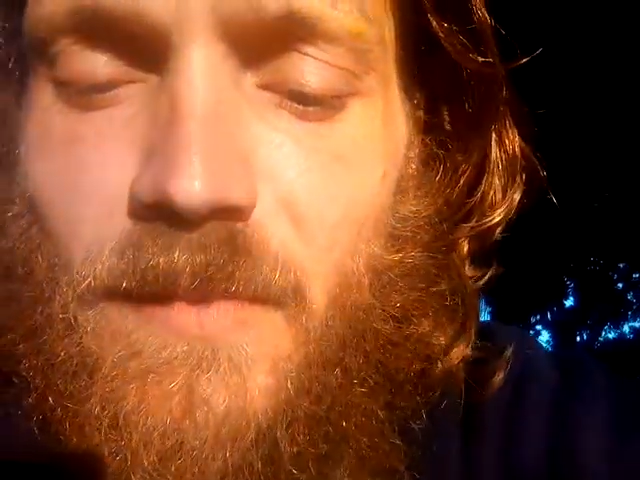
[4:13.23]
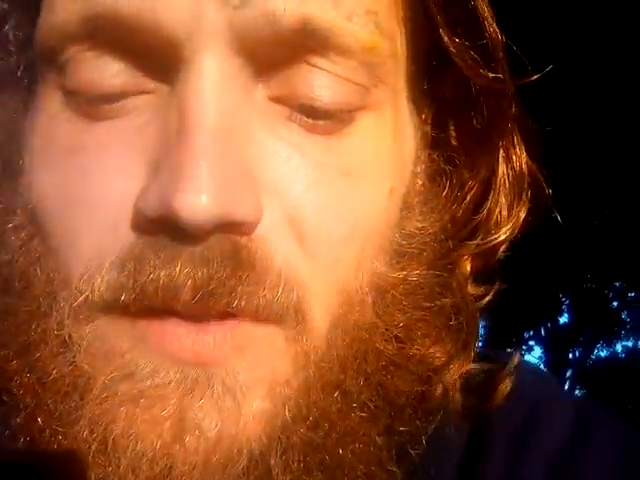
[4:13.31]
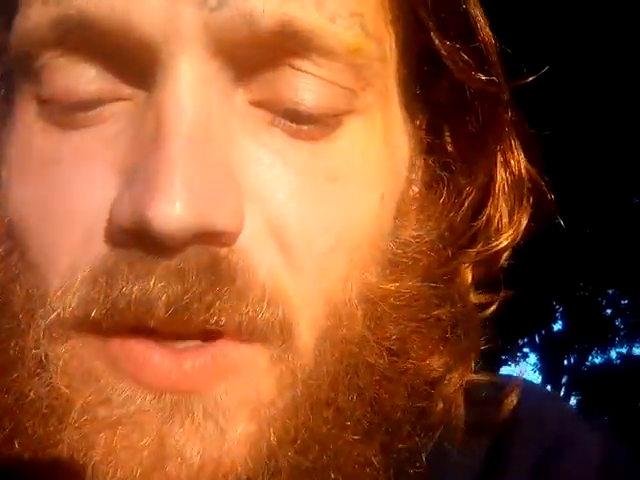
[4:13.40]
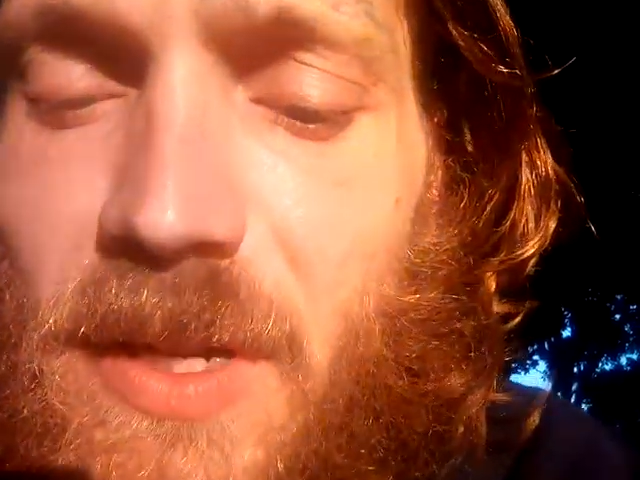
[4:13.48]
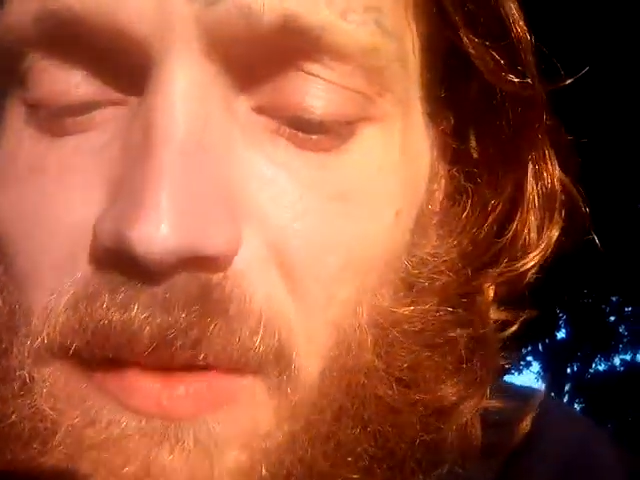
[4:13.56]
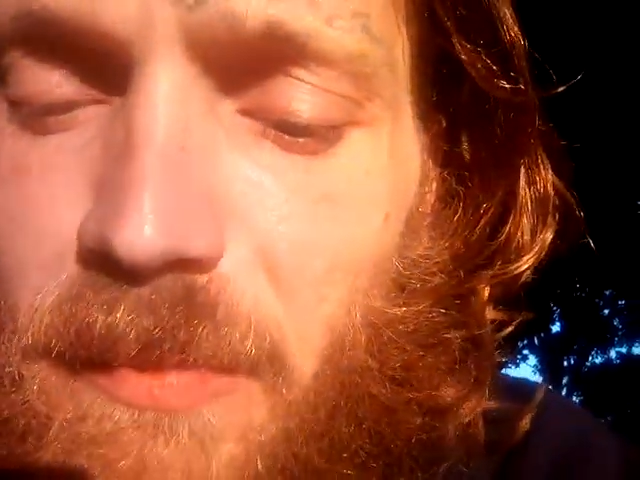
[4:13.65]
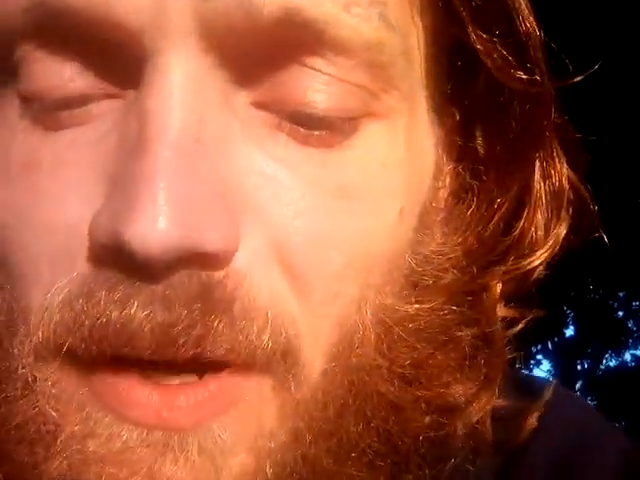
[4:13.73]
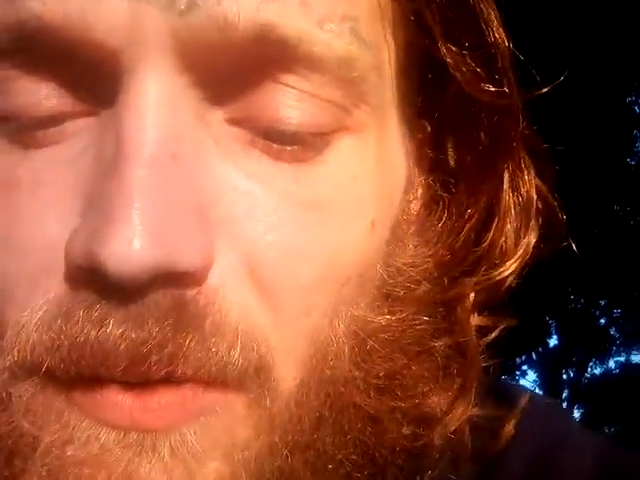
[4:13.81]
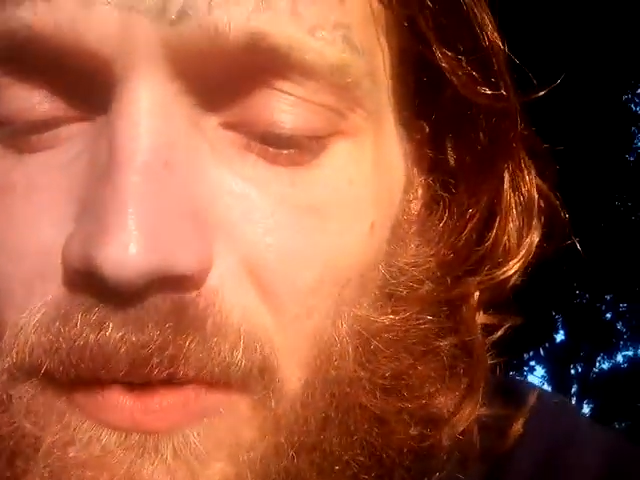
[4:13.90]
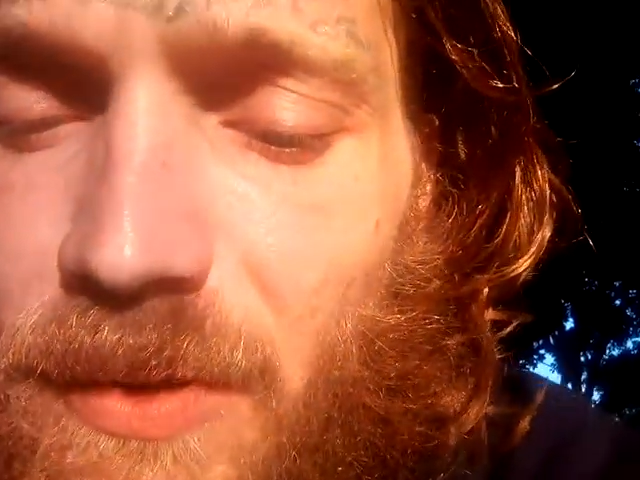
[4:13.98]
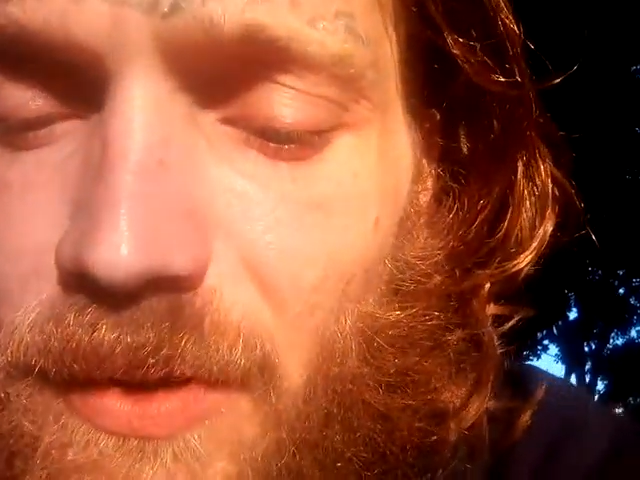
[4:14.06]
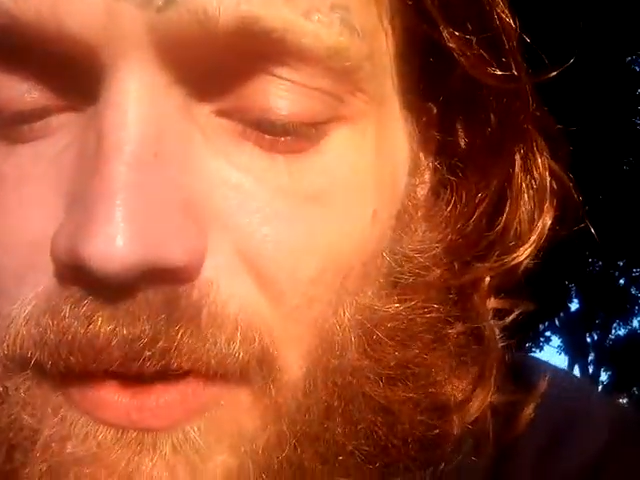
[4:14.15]
Talking
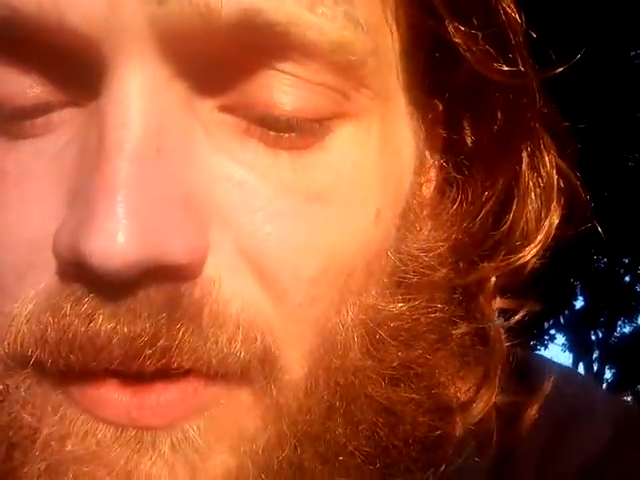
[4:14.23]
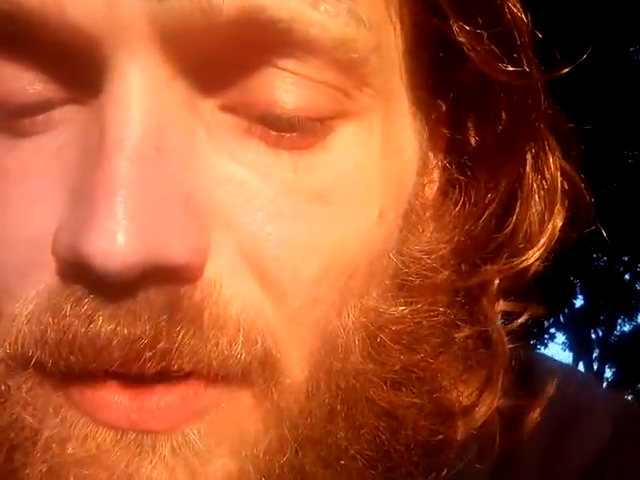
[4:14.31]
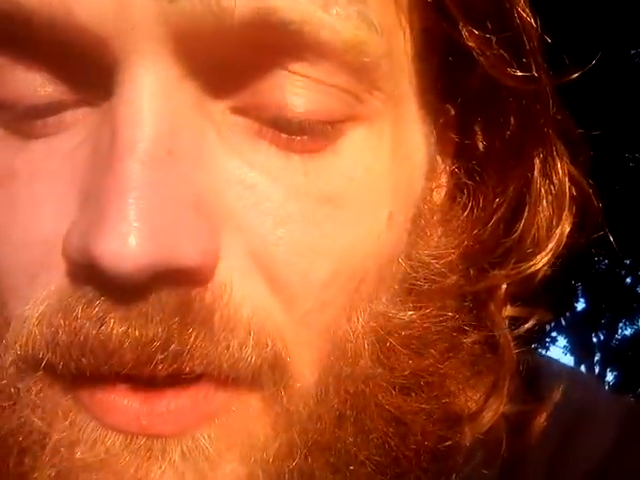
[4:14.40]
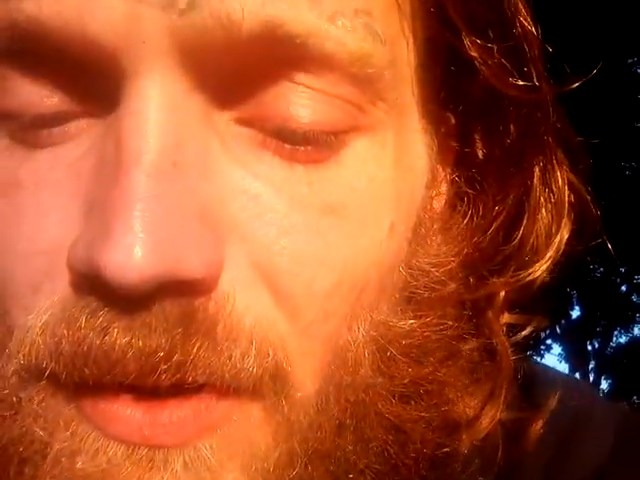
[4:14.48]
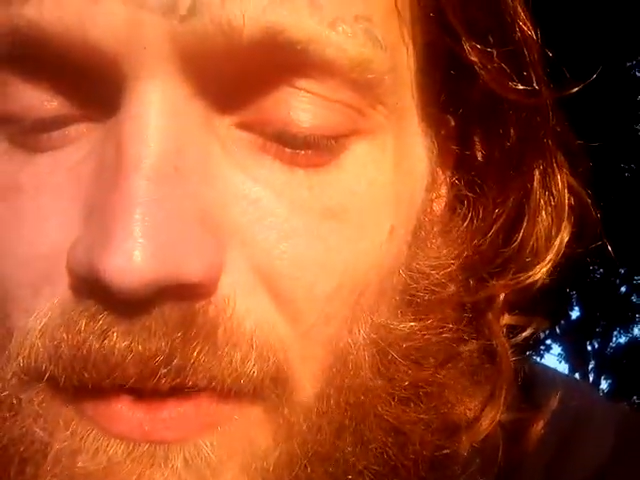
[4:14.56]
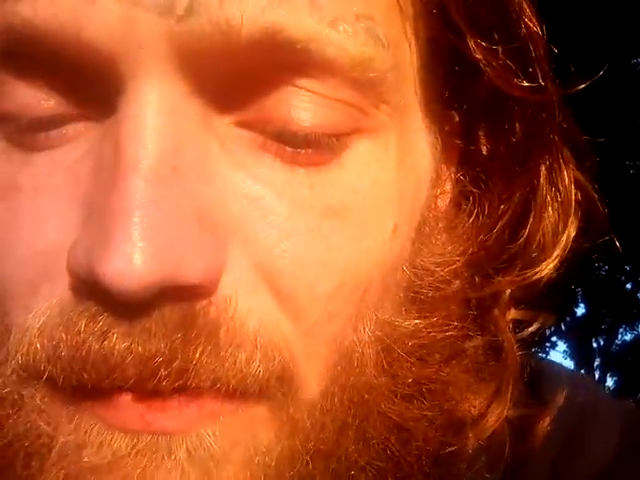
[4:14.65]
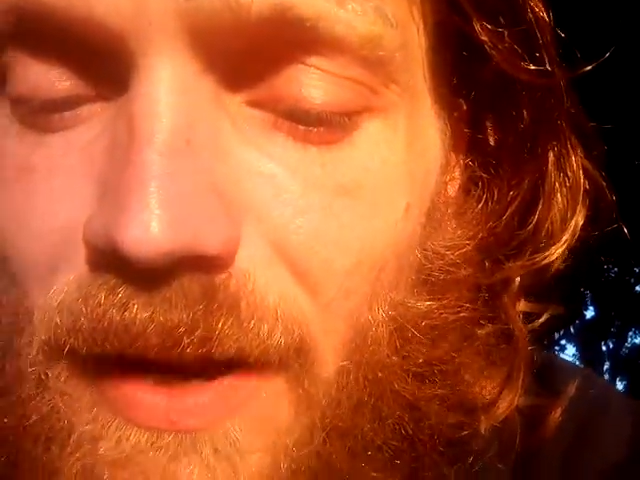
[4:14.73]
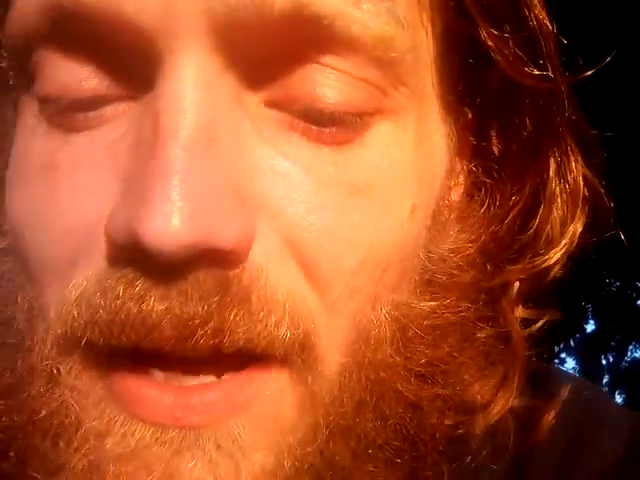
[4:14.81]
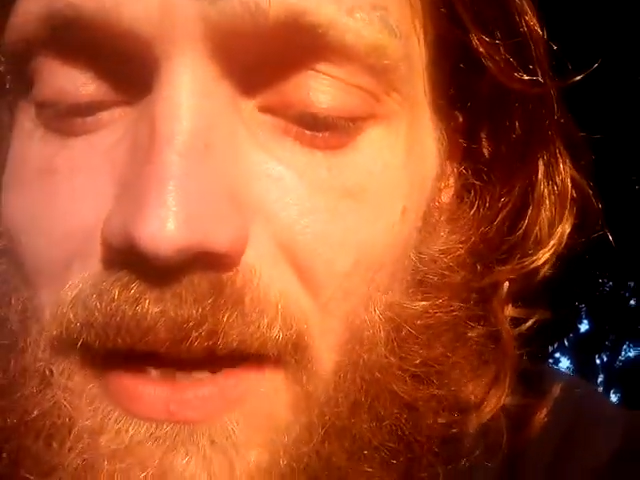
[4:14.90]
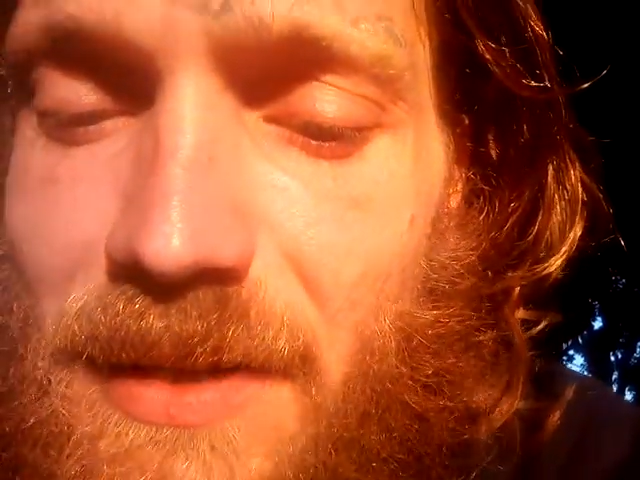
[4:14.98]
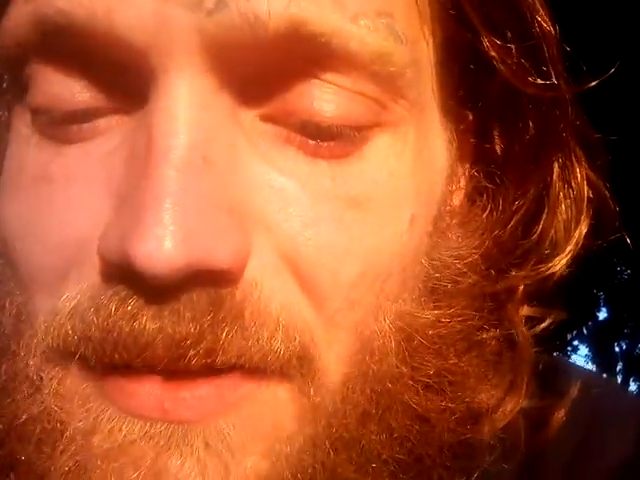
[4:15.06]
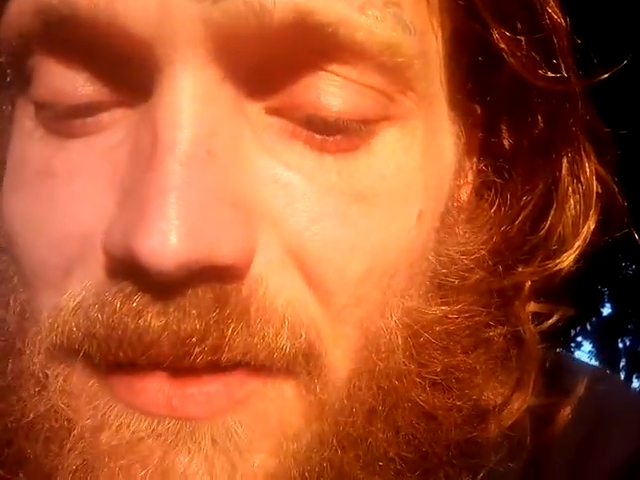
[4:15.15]
about
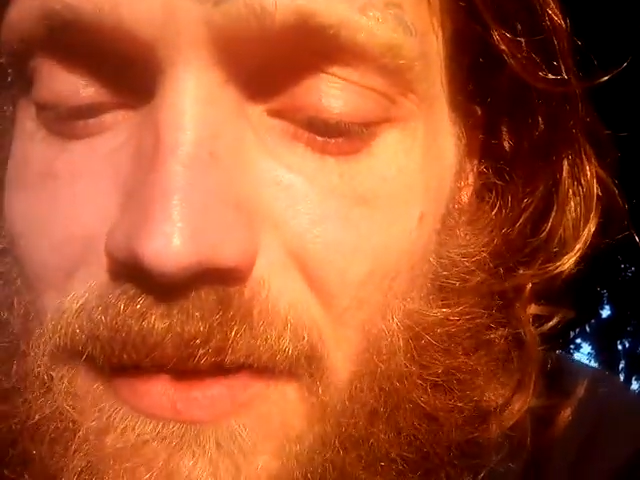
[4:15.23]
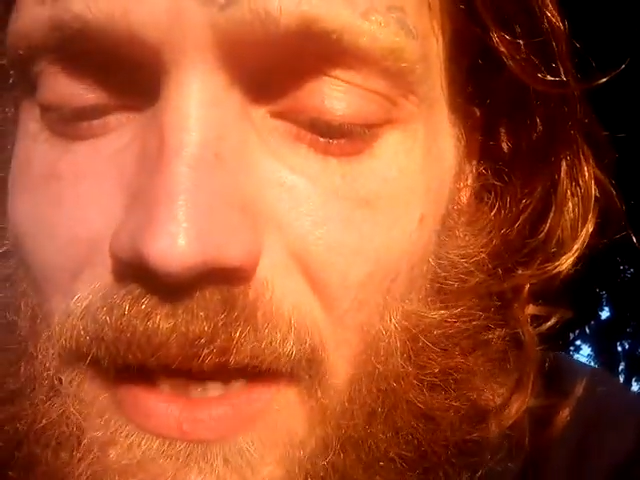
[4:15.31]
flies